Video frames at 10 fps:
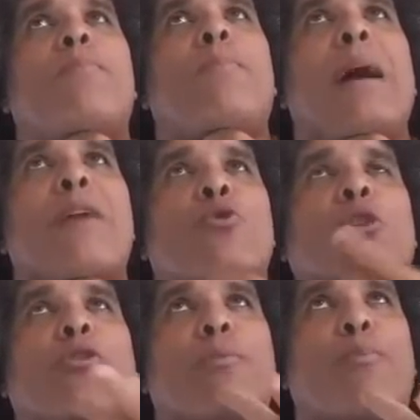I wrote a
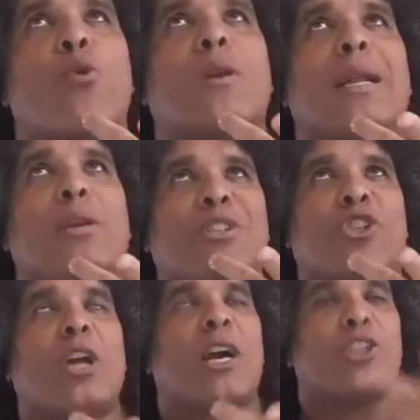report and that he was
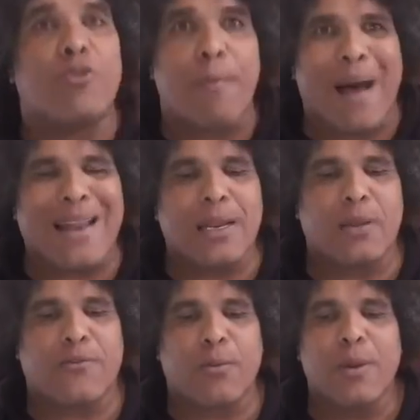charged and remanded
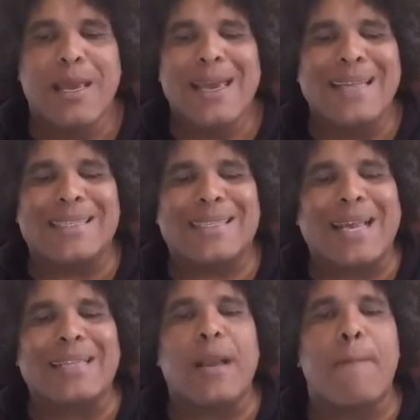for
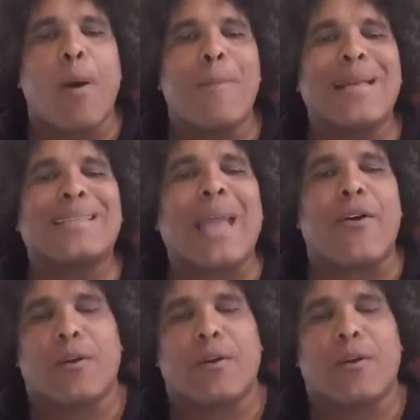inciting public terror,